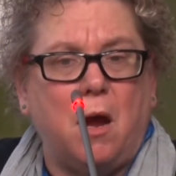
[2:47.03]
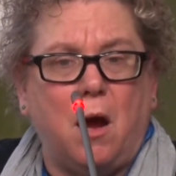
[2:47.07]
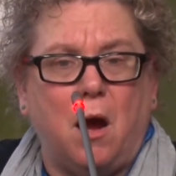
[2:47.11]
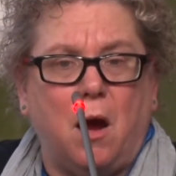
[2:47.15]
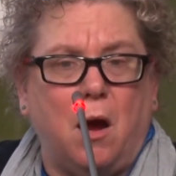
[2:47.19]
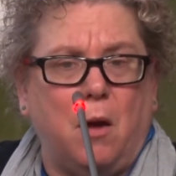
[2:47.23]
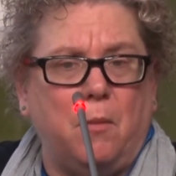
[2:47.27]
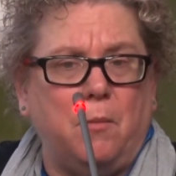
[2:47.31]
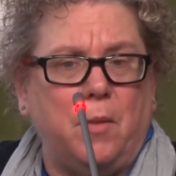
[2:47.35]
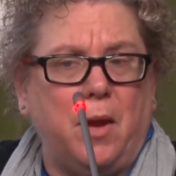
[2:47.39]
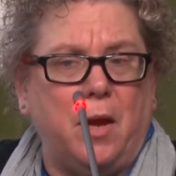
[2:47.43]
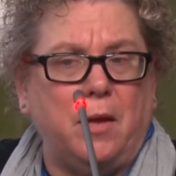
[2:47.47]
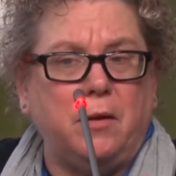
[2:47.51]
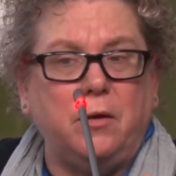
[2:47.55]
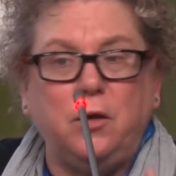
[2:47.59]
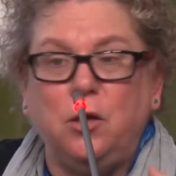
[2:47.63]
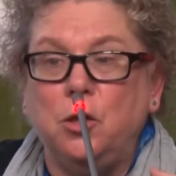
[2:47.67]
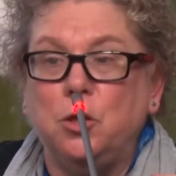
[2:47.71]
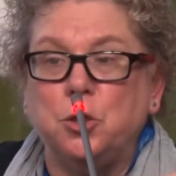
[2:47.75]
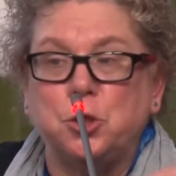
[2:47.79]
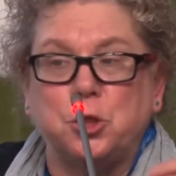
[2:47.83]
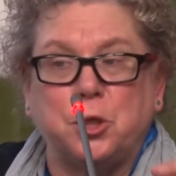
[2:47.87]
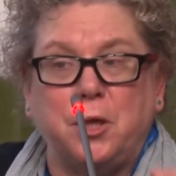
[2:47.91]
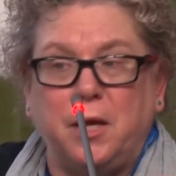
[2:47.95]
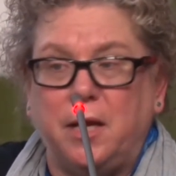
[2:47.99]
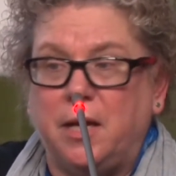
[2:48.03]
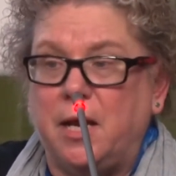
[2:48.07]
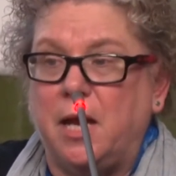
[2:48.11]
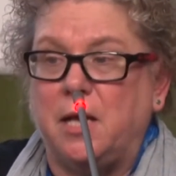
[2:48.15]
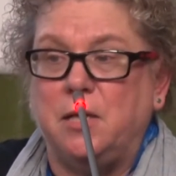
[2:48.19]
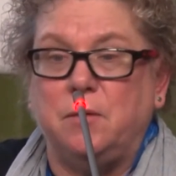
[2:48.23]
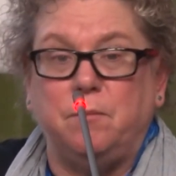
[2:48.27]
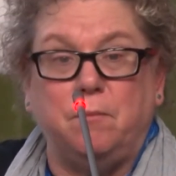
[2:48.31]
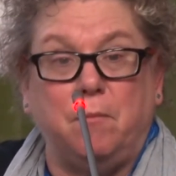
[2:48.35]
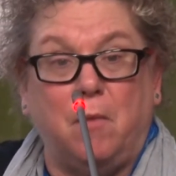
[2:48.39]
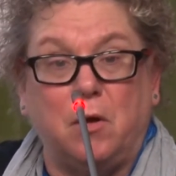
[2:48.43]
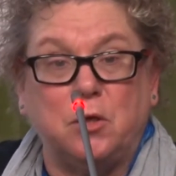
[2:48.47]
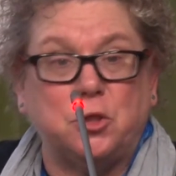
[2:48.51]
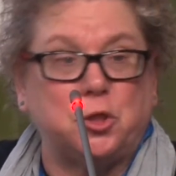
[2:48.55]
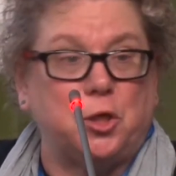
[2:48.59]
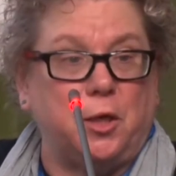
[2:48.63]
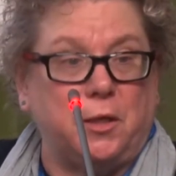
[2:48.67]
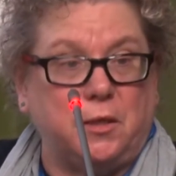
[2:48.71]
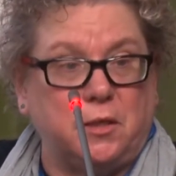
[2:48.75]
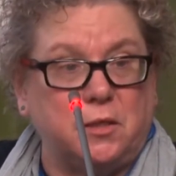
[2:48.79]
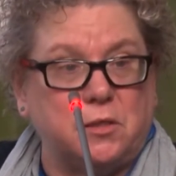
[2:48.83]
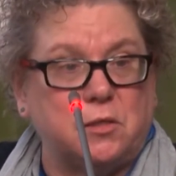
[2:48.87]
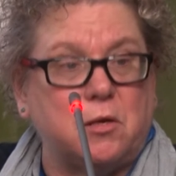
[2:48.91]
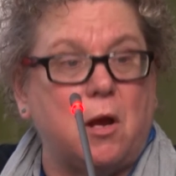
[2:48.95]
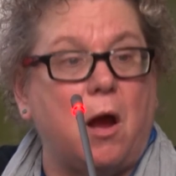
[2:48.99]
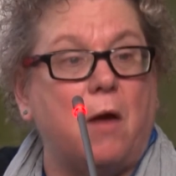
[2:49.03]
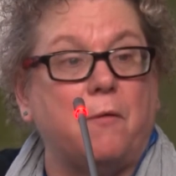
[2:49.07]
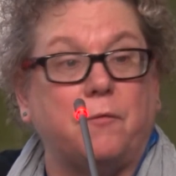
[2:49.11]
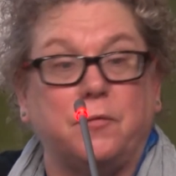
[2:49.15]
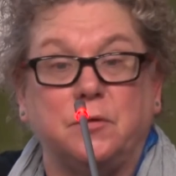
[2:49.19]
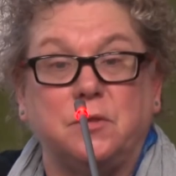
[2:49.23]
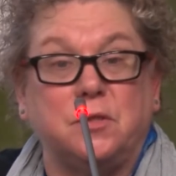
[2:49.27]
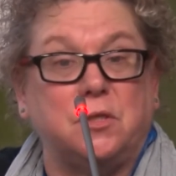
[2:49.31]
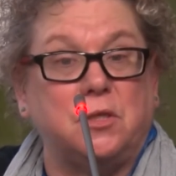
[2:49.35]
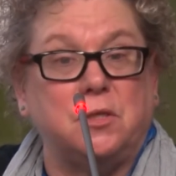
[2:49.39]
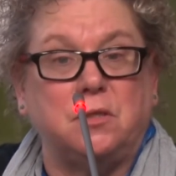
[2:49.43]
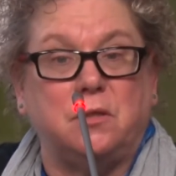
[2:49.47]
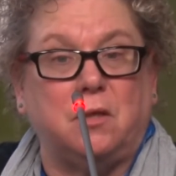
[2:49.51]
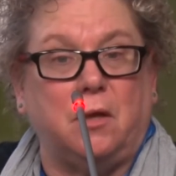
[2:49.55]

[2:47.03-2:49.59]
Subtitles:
and usually, again, much like this conference,